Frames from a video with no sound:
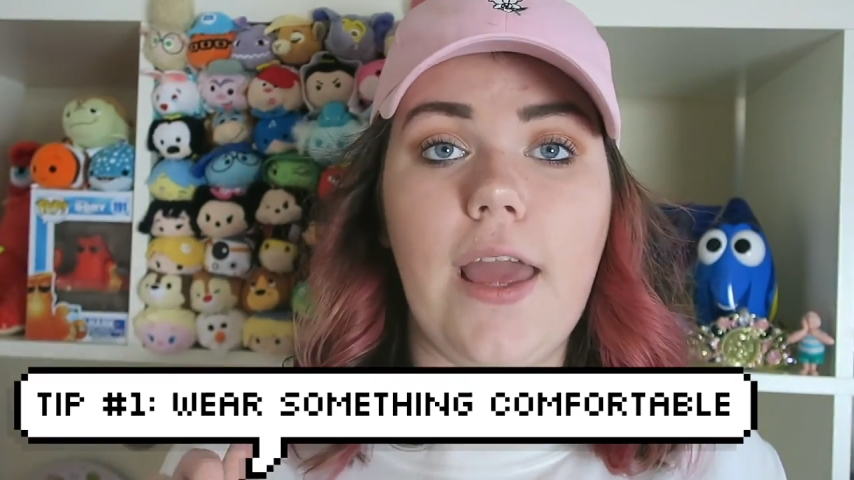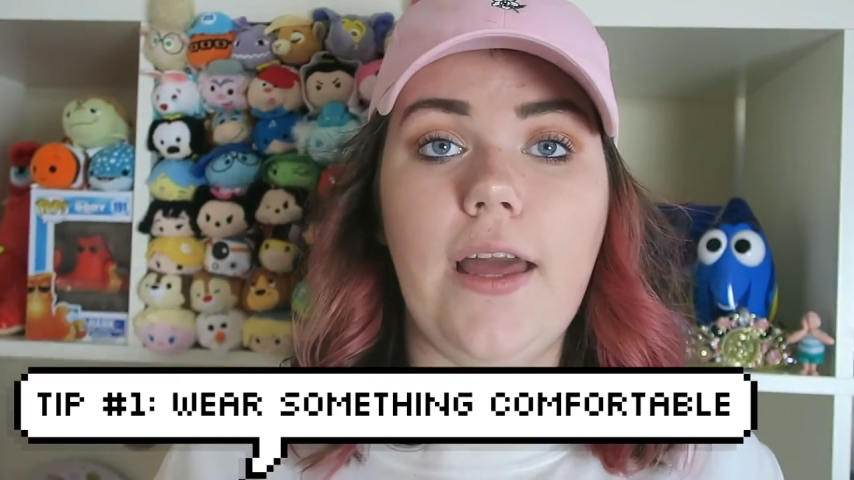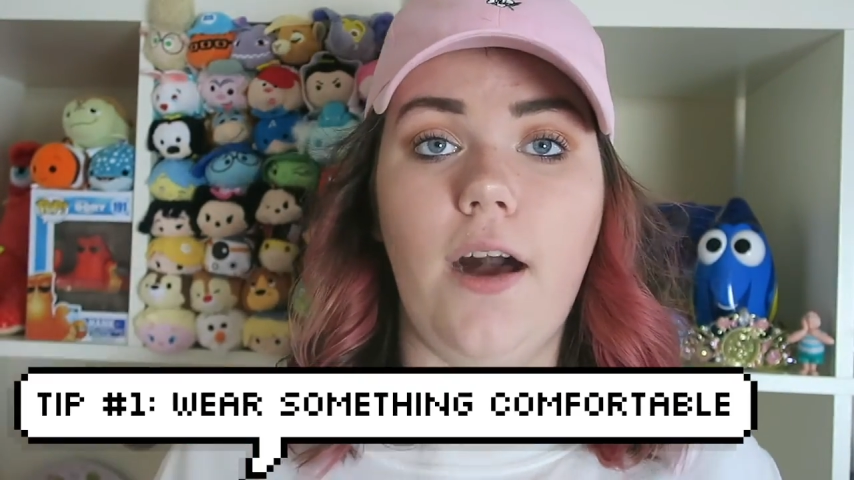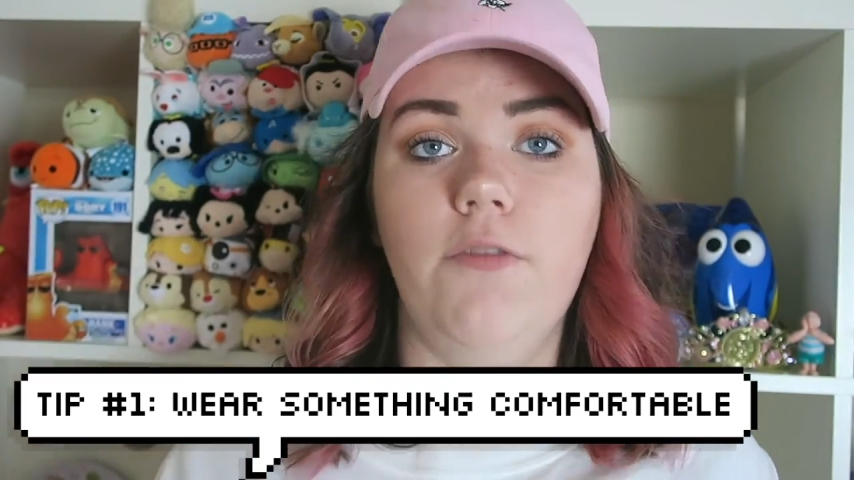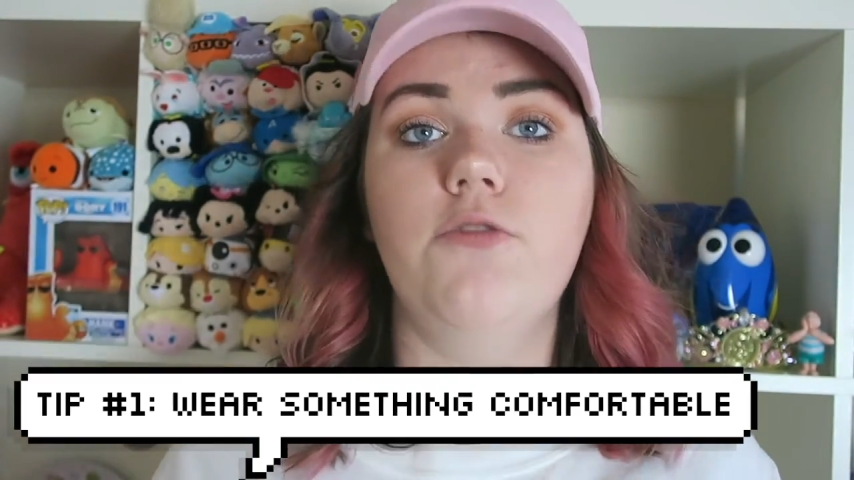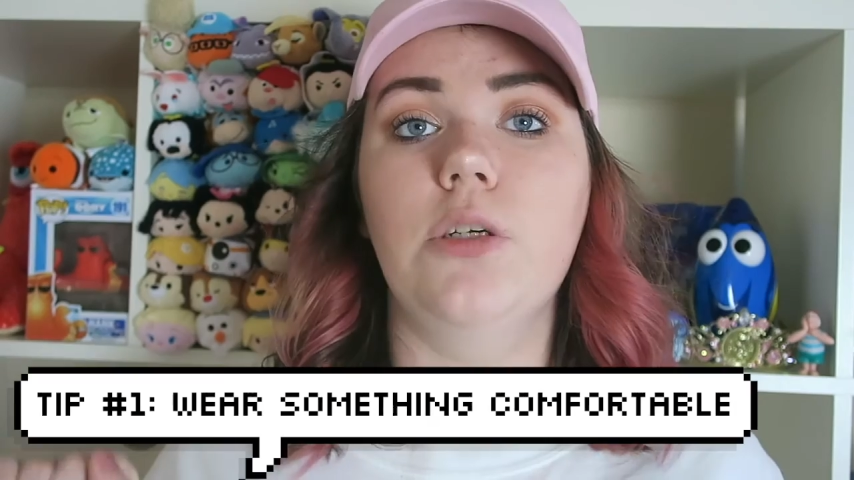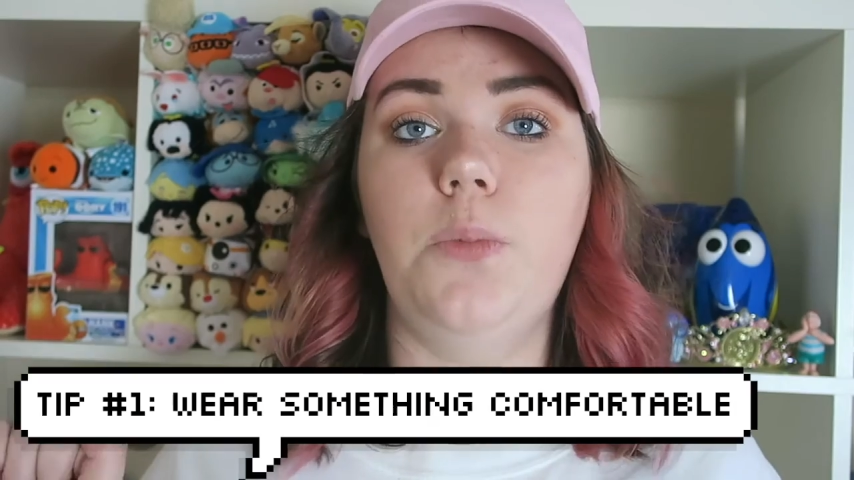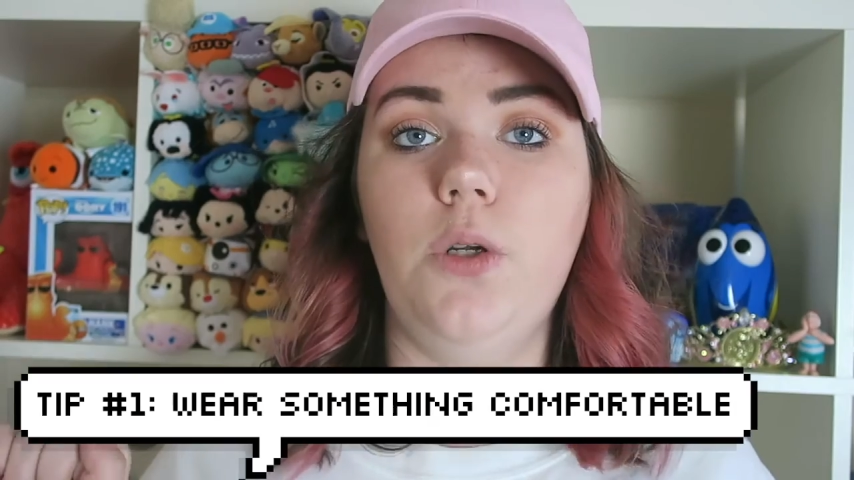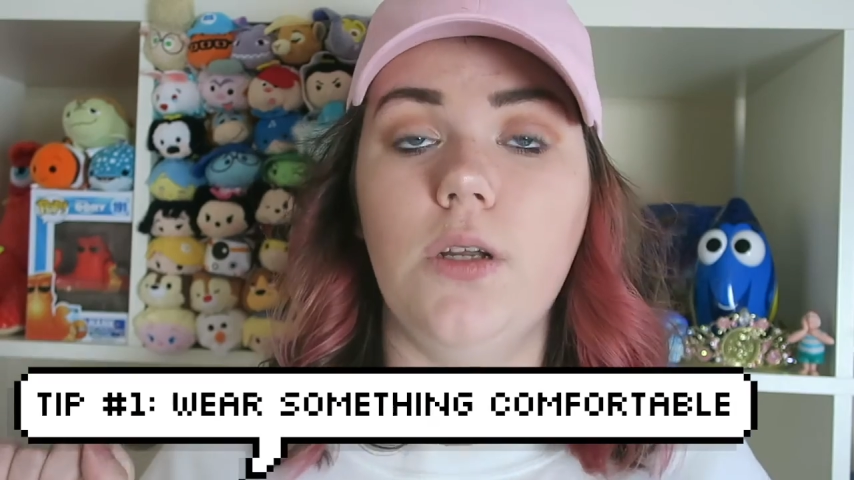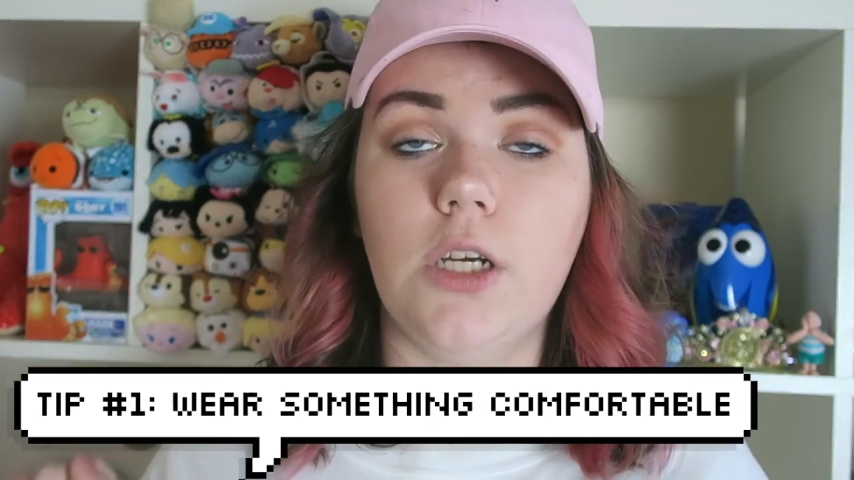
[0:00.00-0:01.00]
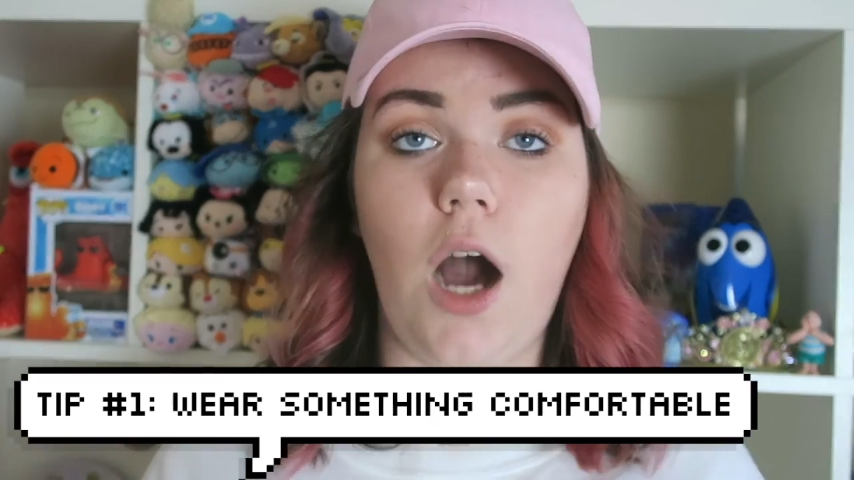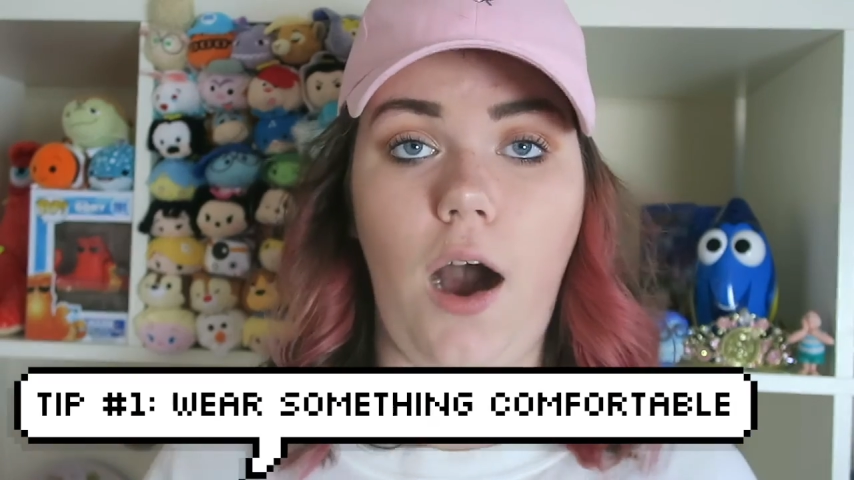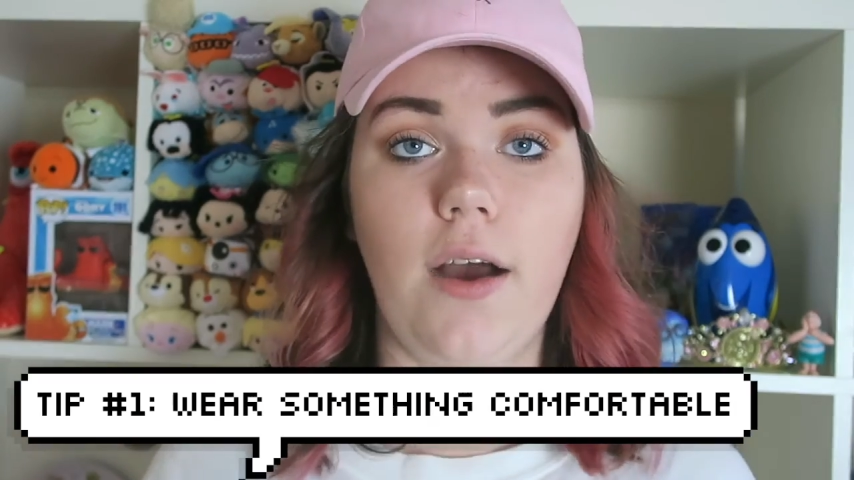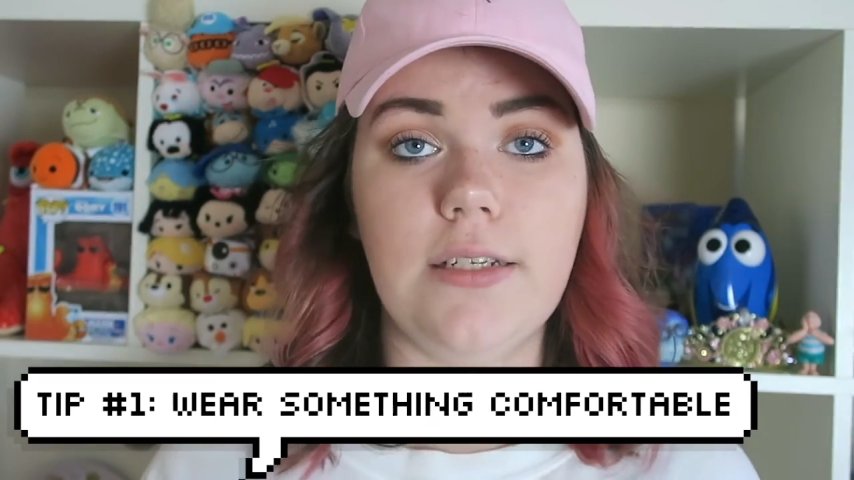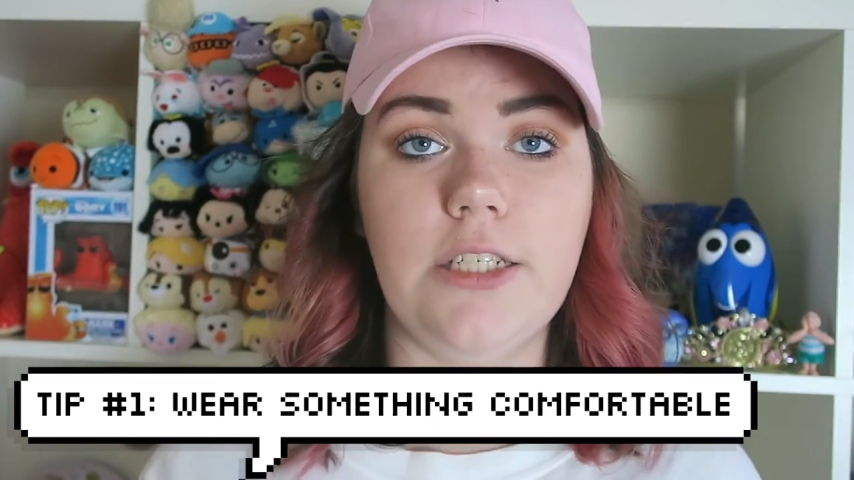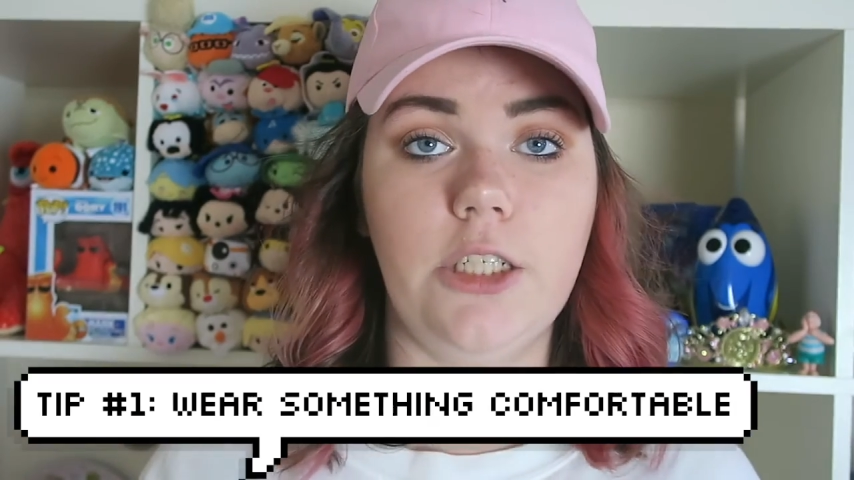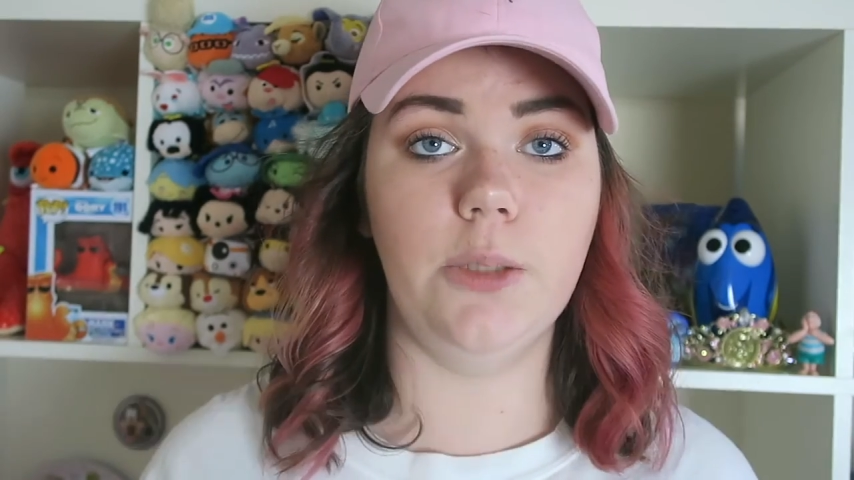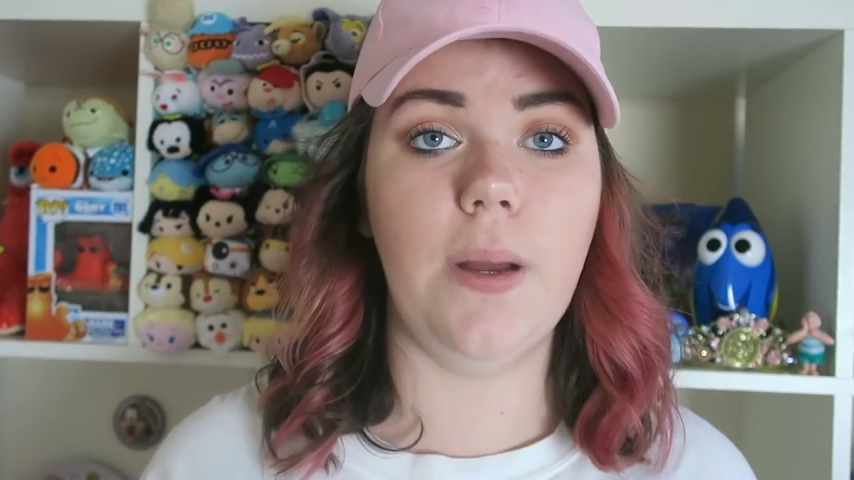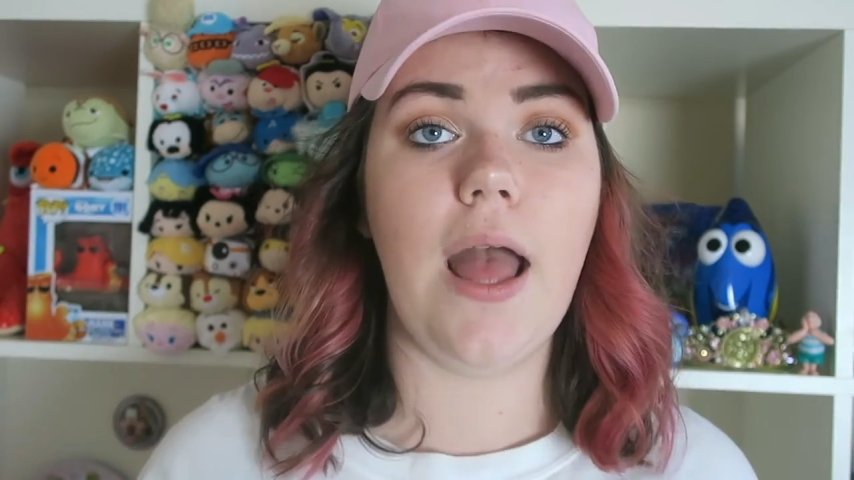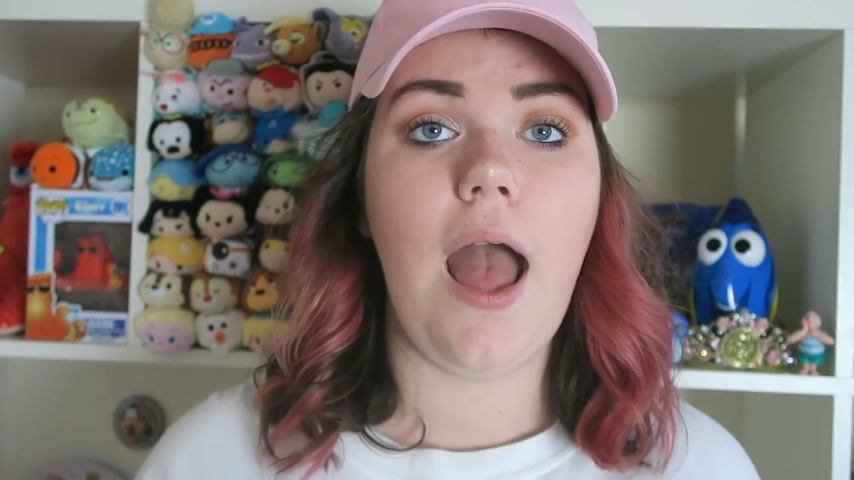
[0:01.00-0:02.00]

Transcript: a comfortable costume.